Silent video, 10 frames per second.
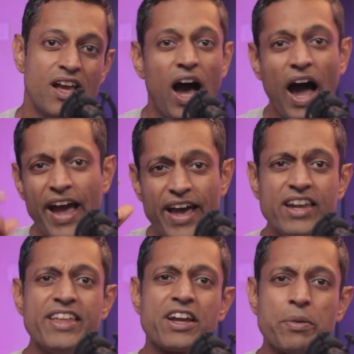I
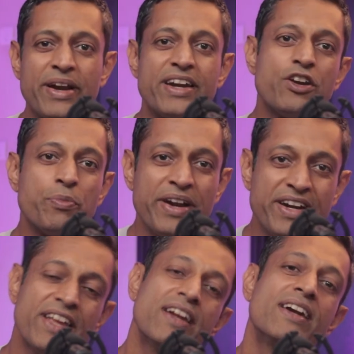highly recommend that you
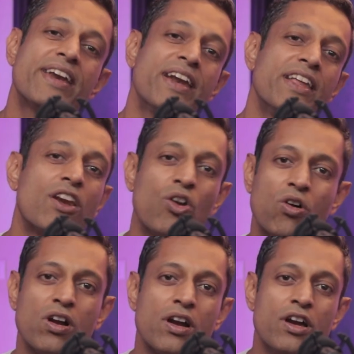maintain a training
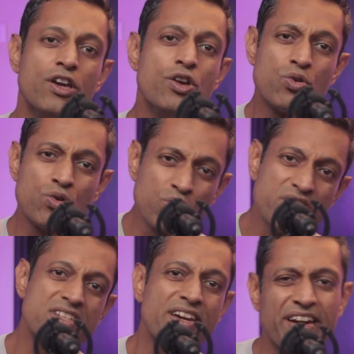log. You could do
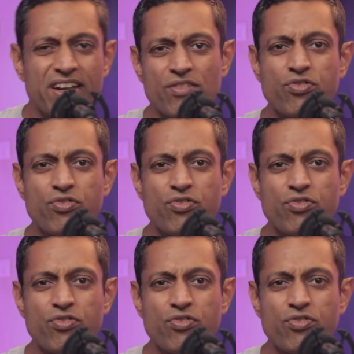this in written